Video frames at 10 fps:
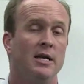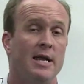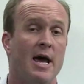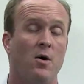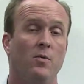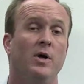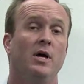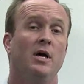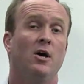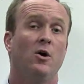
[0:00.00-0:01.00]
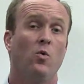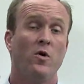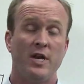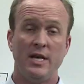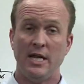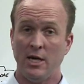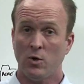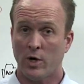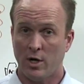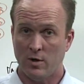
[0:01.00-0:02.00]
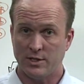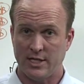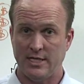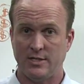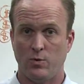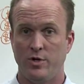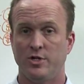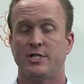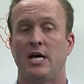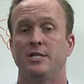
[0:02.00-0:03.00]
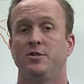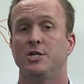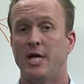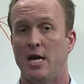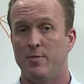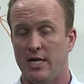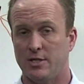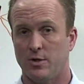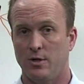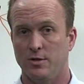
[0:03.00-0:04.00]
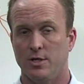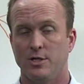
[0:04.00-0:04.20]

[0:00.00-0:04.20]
Now, where the need grows is when your size of your database grows.